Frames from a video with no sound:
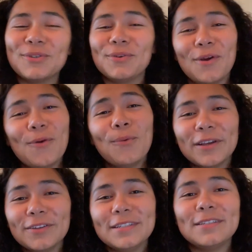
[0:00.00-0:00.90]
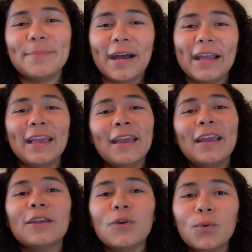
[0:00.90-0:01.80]
so you know what you need to buy,
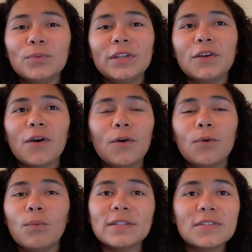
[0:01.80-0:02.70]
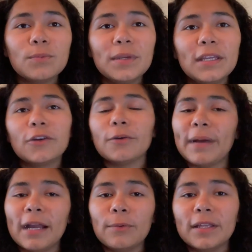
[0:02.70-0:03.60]
and only go once a week or
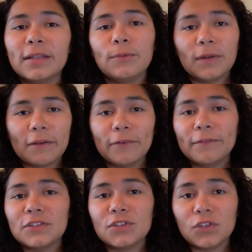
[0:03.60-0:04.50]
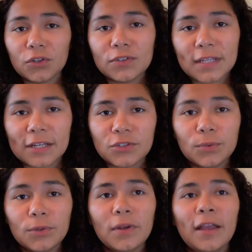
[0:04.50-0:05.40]
bi-weekly, whatever fits your
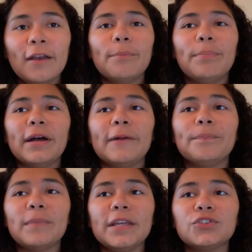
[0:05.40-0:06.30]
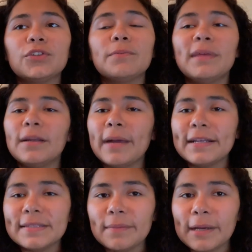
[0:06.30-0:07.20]
schedule. But make sure to
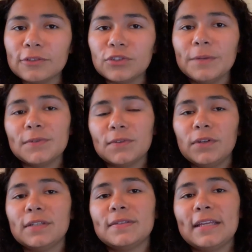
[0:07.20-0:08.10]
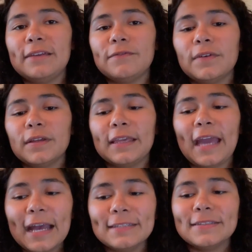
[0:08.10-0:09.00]
minimize the amount of trips so you can save
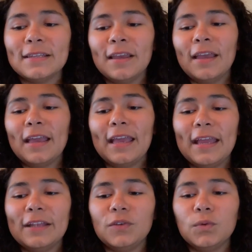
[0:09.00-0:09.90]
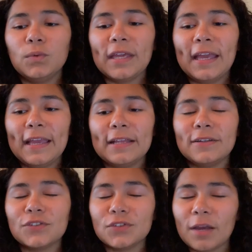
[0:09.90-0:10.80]
gas and you
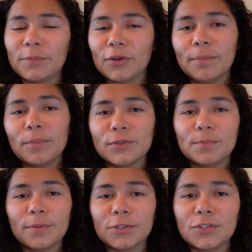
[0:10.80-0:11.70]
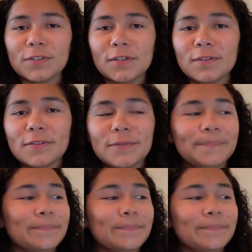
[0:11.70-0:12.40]
can stop your impulse purchases.